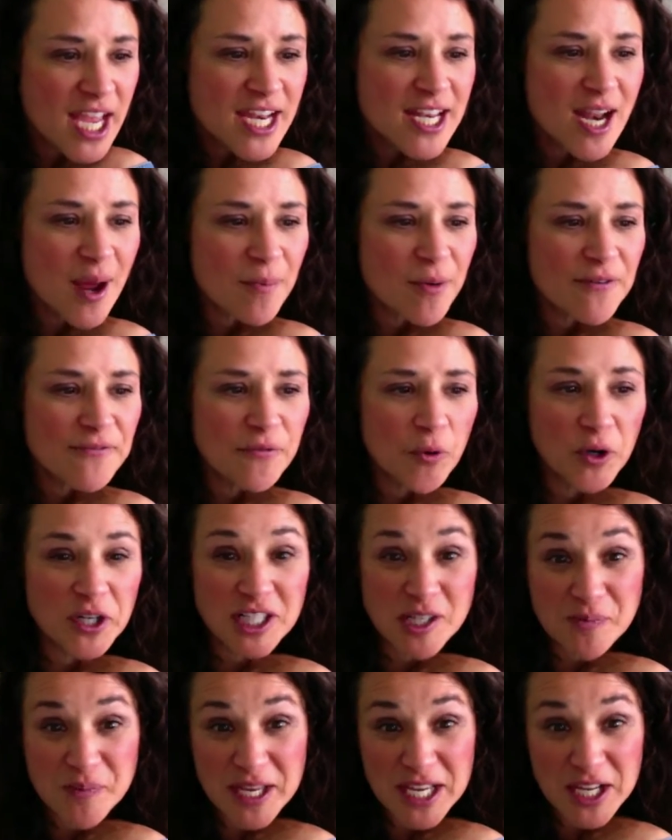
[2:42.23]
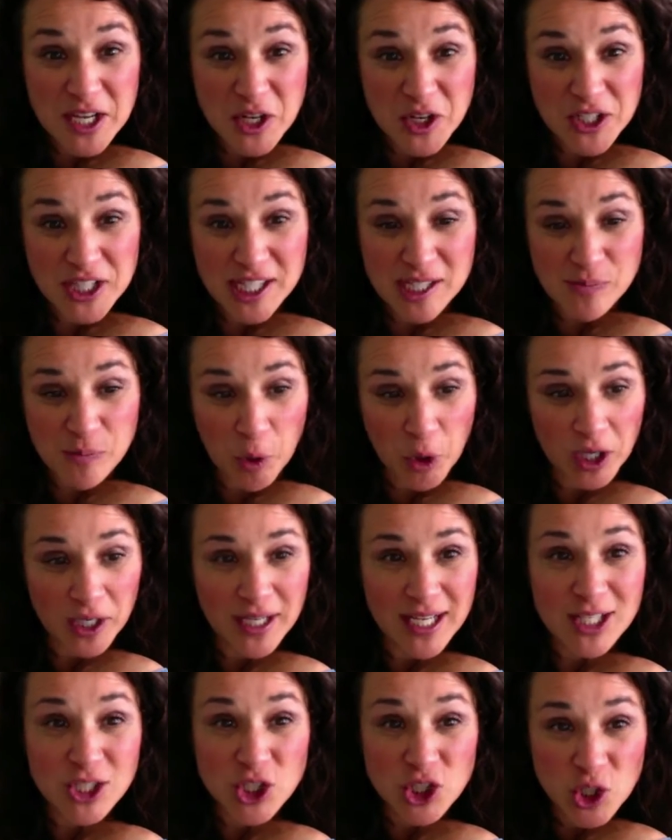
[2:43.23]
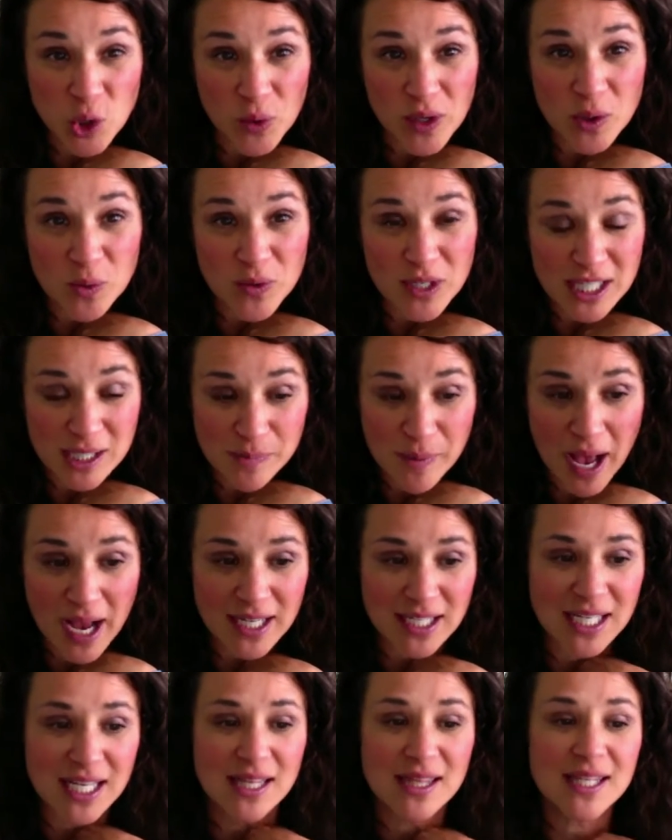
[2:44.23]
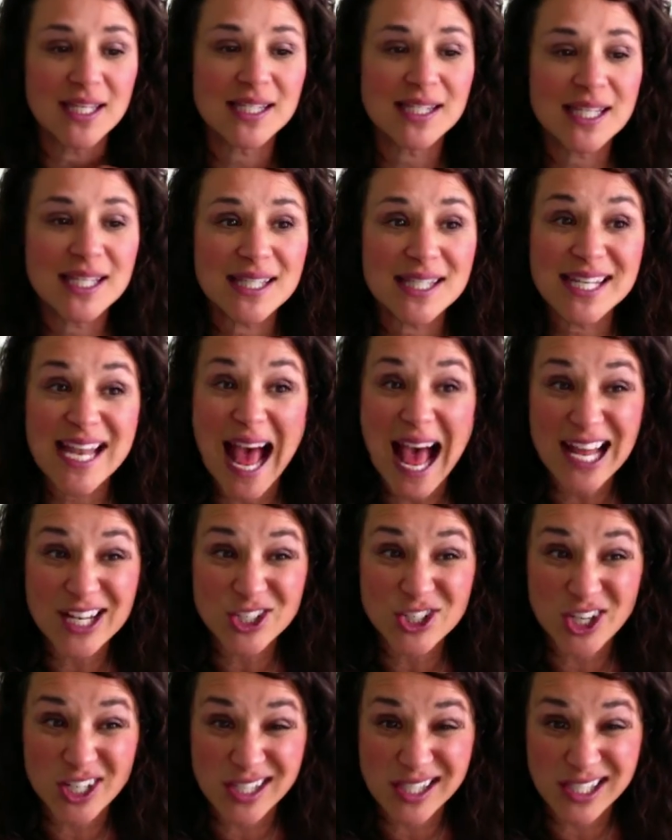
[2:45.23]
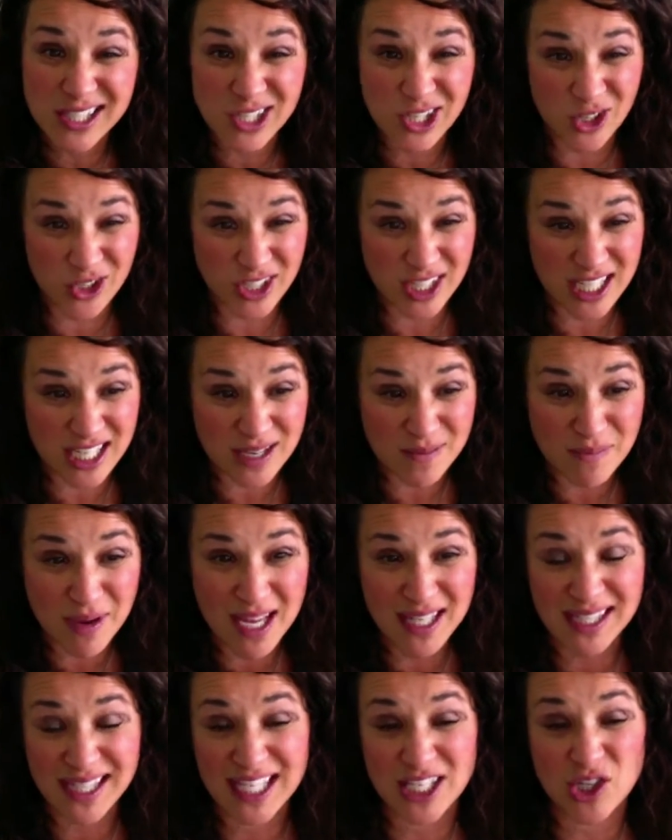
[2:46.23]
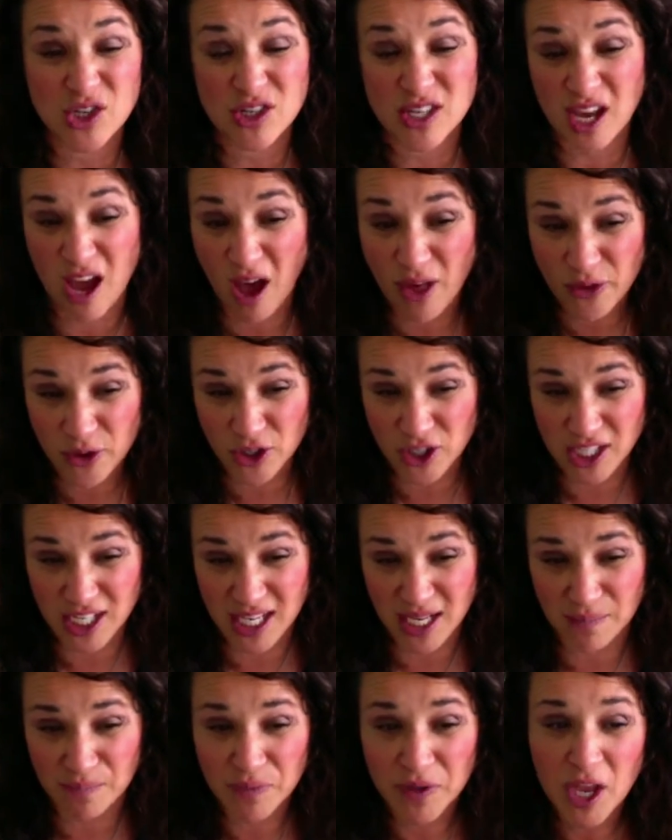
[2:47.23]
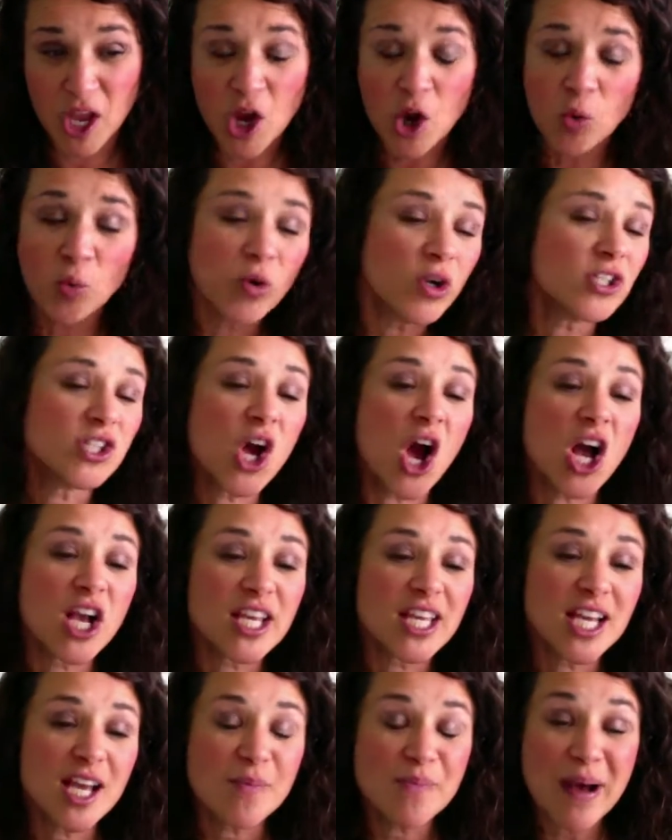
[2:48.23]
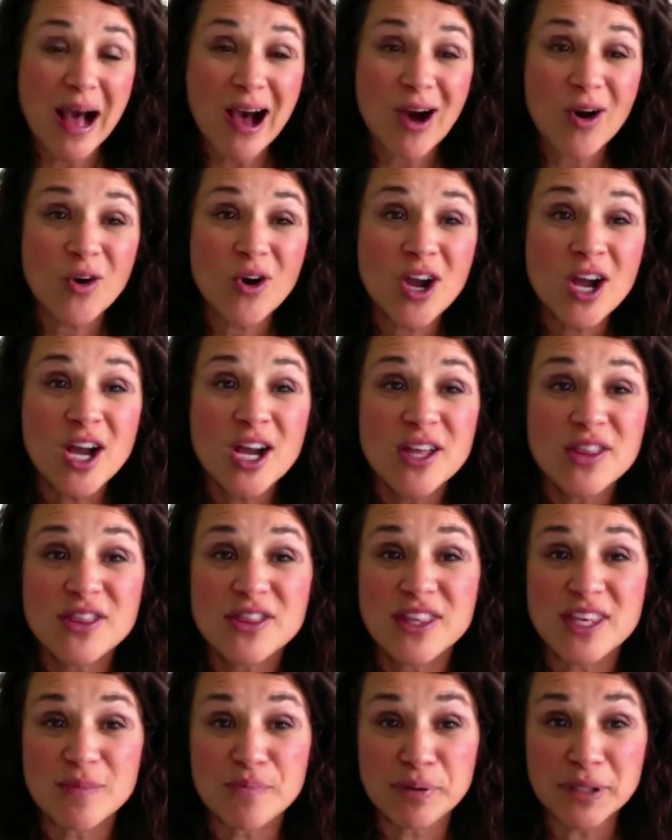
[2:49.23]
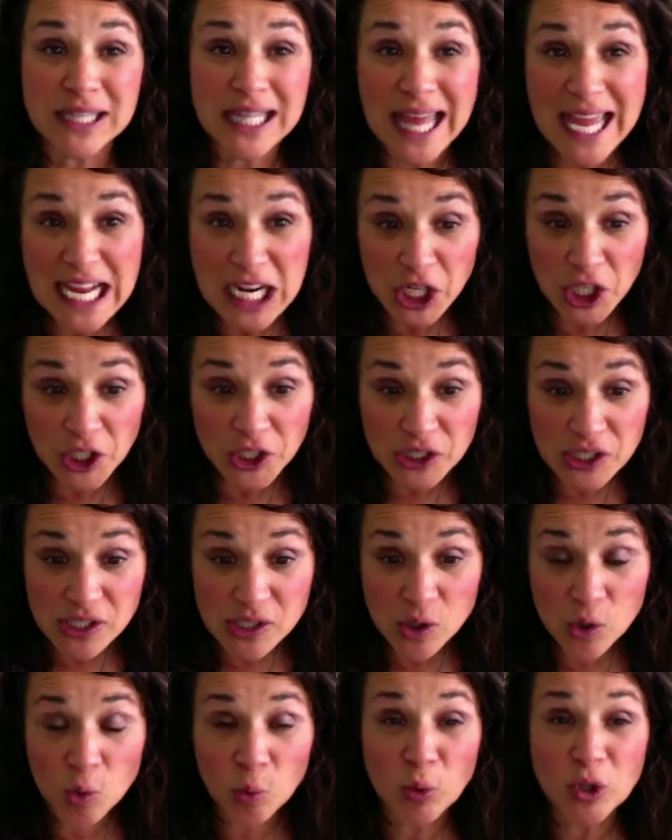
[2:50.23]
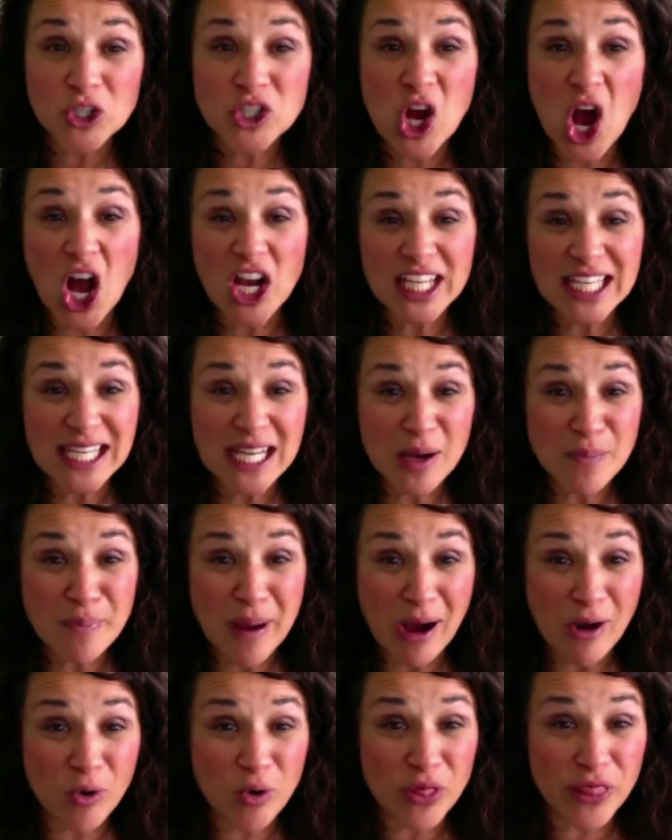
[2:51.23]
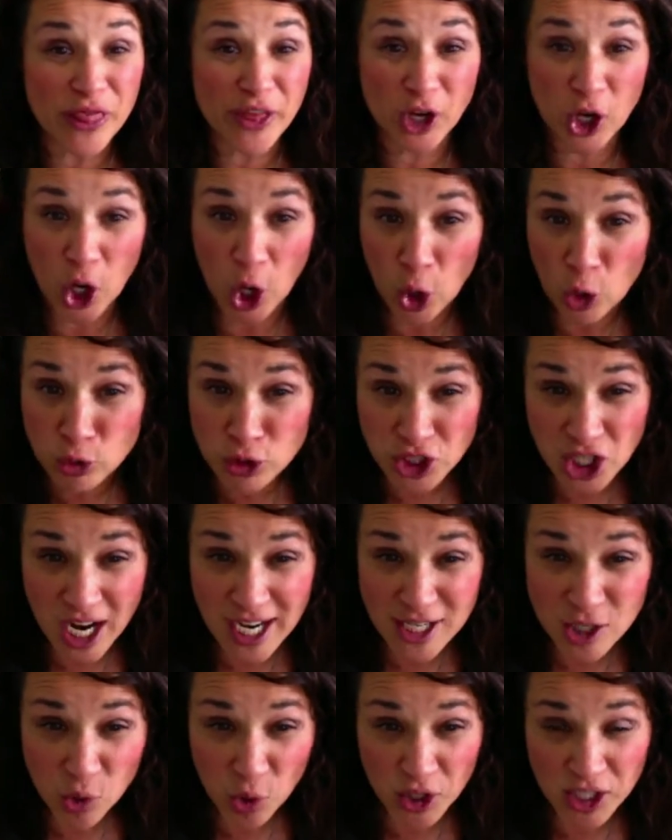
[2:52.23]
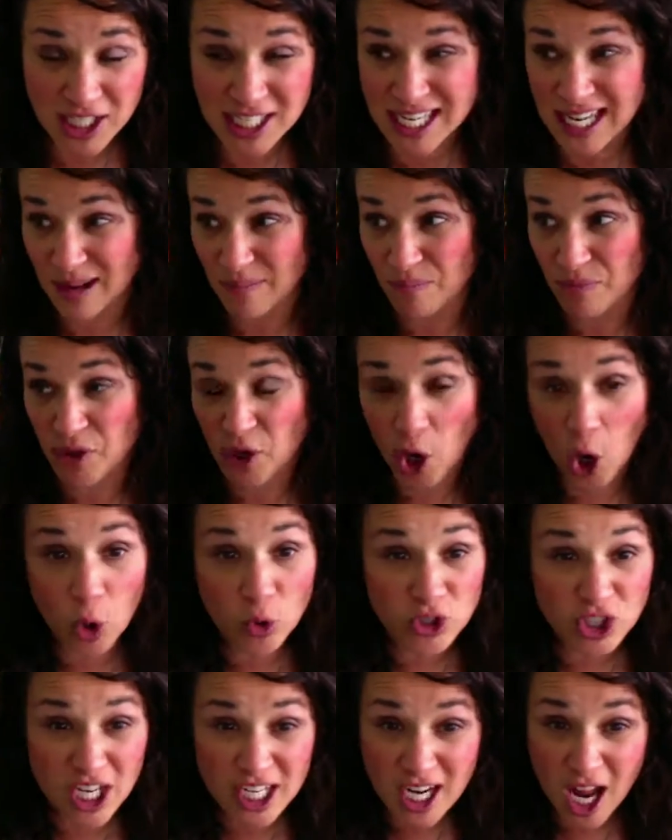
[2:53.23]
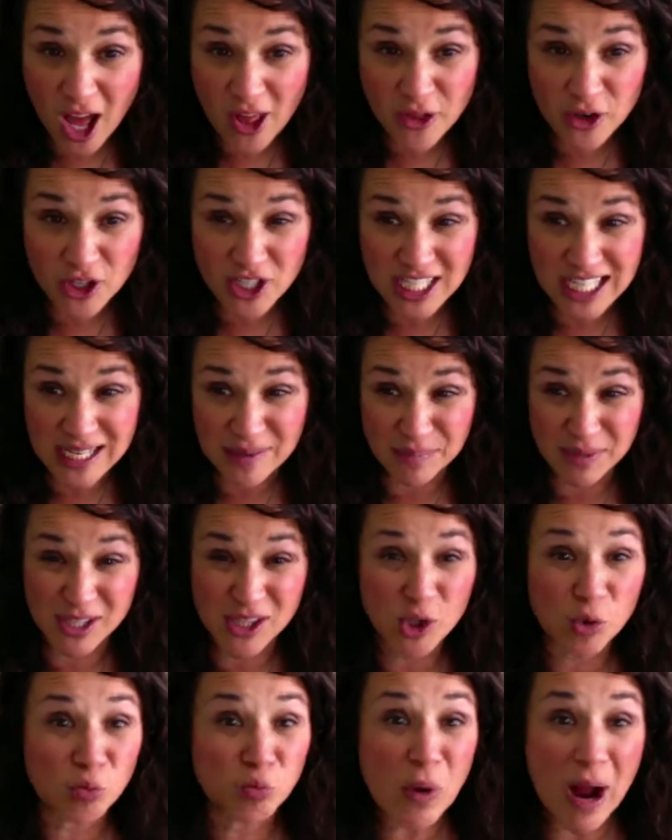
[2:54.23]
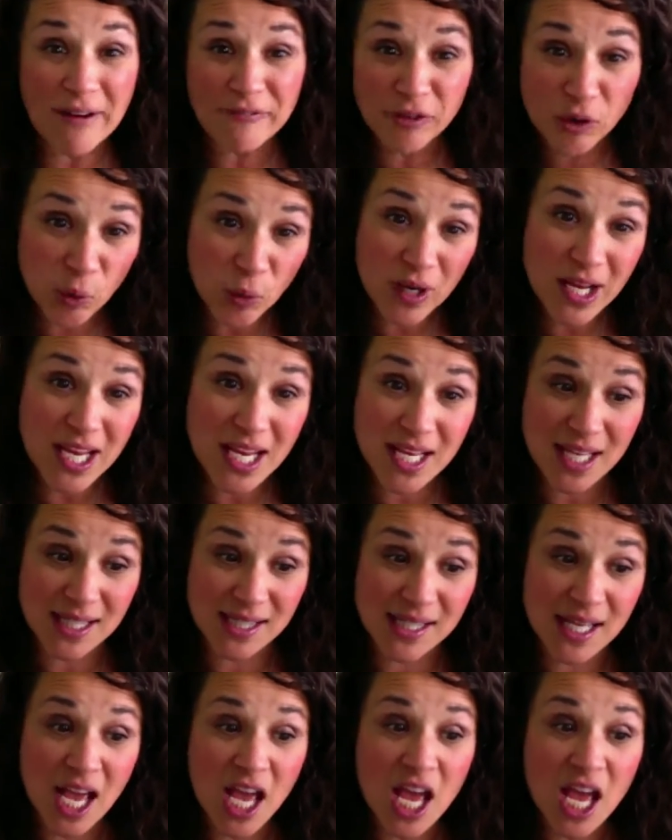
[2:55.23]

Number four to being a good sport is showing respect. And this is not just to your teammates and to the other team. We're talking about the players. We're talking about the coach on your team, the coach on other teams, the referees.